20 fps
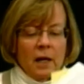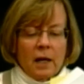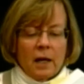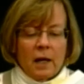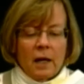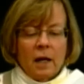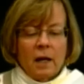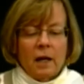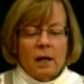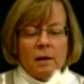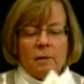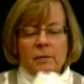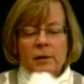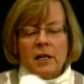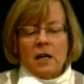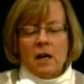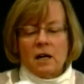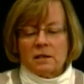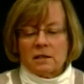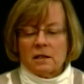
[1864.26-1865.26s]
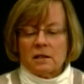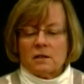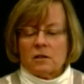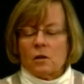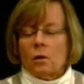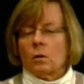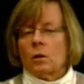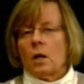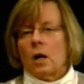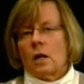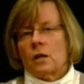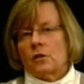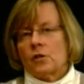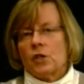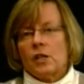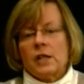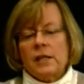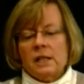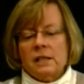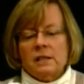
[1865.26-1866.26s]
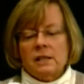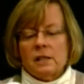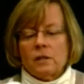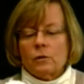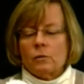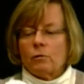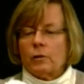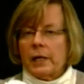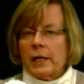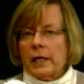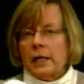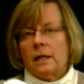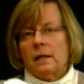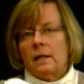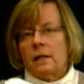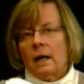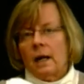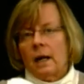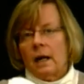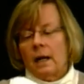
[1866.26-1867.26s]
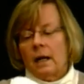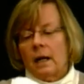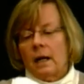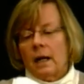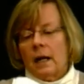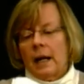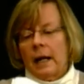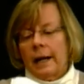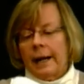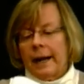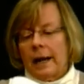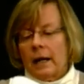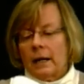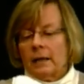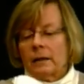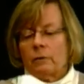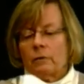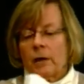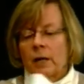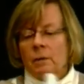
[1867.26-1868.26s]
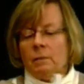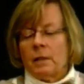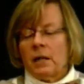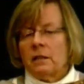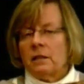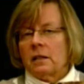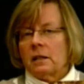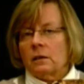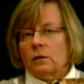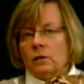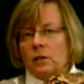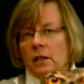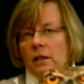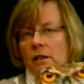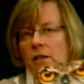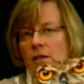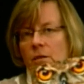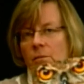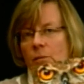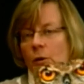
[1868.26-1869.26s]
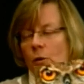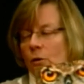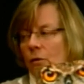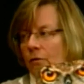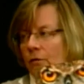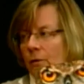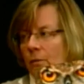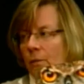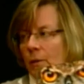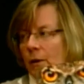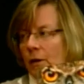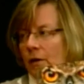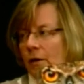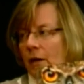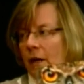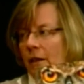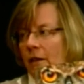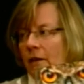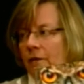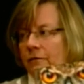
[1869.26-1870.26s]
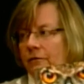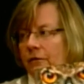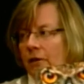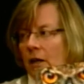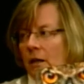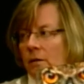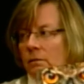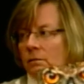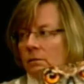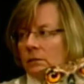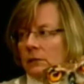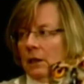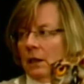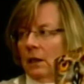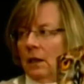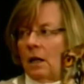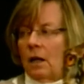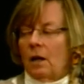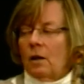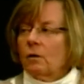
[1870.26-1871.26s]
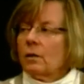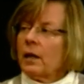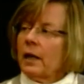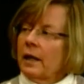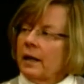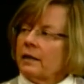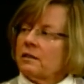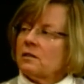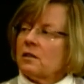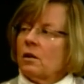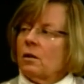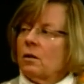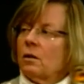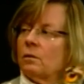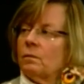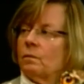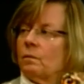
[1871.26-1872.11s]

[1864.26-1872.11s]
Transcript: uh, because it's so large and easy to read, uh, I highly recommend it. Look at this beautiful bird okay, on the absolutely. front. Okay, so we do have a